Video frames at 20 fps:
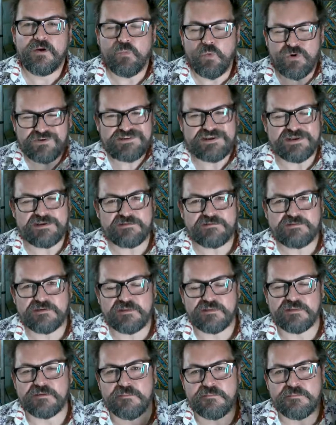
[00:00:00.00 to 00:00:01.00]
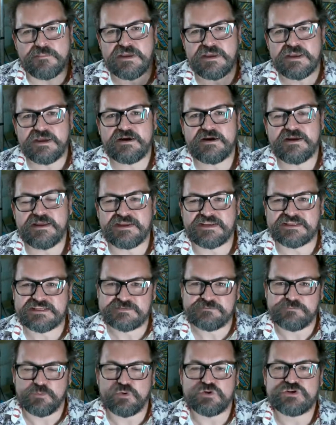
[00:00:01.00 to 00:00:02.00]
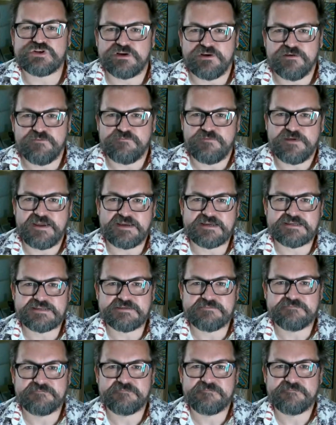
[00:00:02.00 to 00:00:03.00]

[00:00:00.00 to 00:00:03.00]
What is the mere exposure effect?